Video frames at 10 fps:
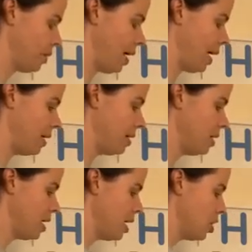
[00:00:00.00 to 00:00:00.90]
Okay,
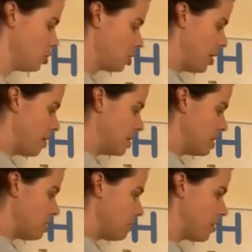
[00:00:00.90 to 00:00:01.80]
it's currently
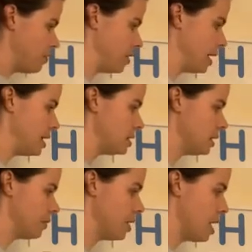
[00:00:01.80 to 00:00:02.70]
in the 50s.
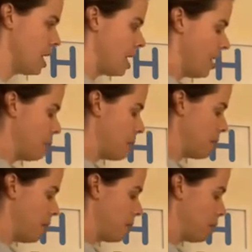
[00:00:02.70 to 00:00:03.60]
And
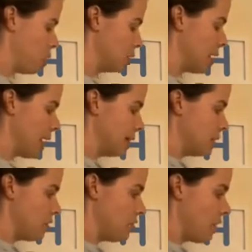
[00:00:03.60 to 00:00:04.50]
remember, because it ends
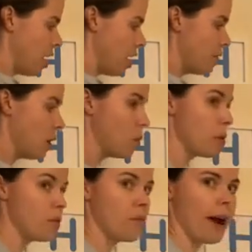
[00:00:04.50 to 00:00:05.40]
in a 5,
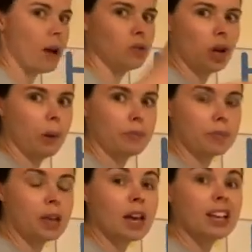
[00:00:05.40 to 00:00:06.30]
we round up.
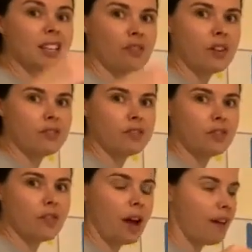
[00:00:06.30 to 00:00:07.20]
So
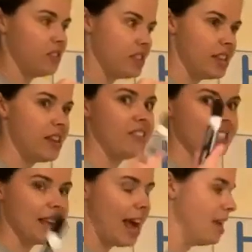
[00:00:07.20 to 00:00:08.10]
55 to the nearest
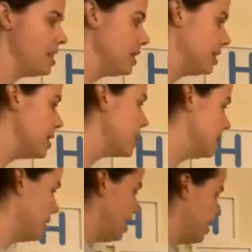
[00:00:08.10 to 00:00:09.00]
10 is
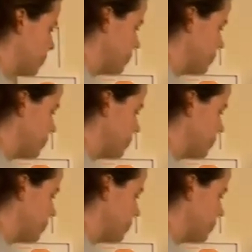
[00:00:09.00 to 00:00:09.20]
60.